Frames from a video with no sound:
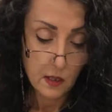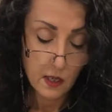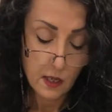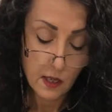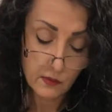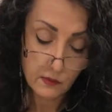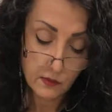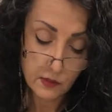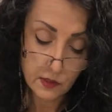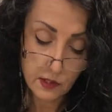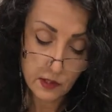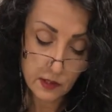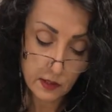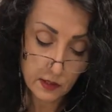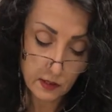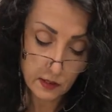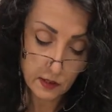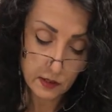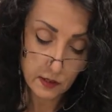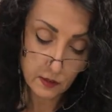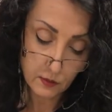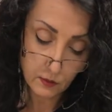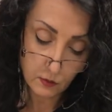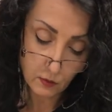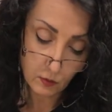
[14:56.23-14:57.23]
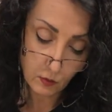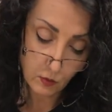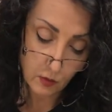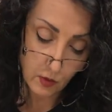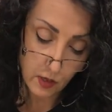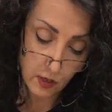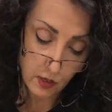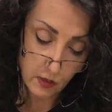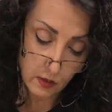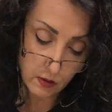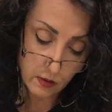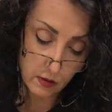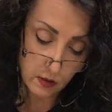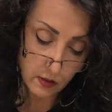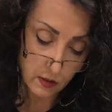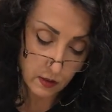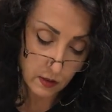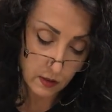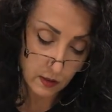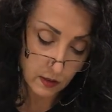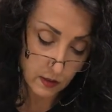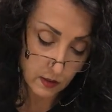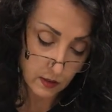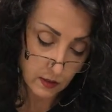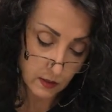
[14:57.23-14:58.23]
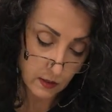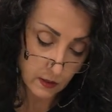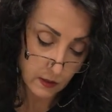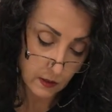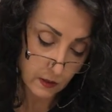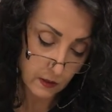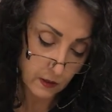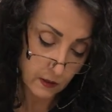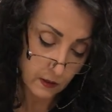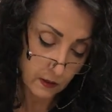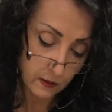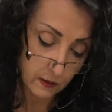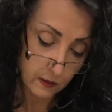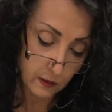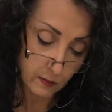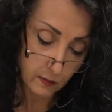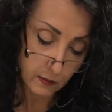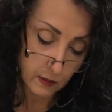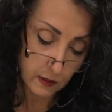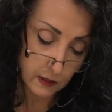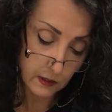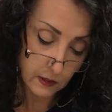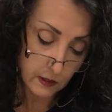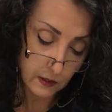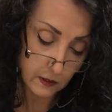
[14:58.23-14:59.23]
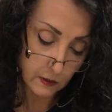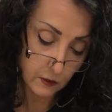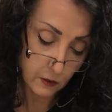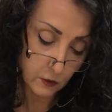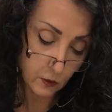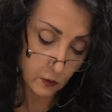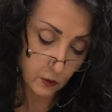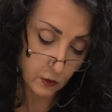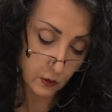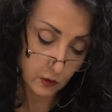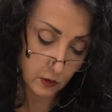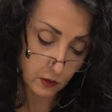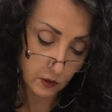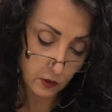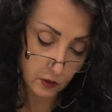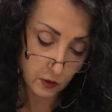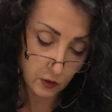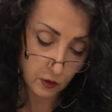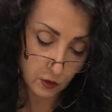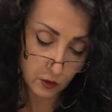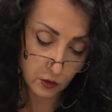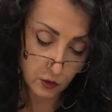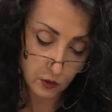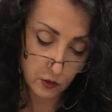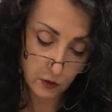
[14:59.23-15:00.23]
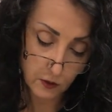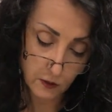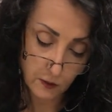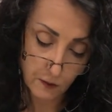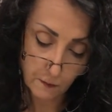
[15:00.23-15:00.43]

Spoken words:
I haven't done this in a while, because I've been letting Nonna teach it.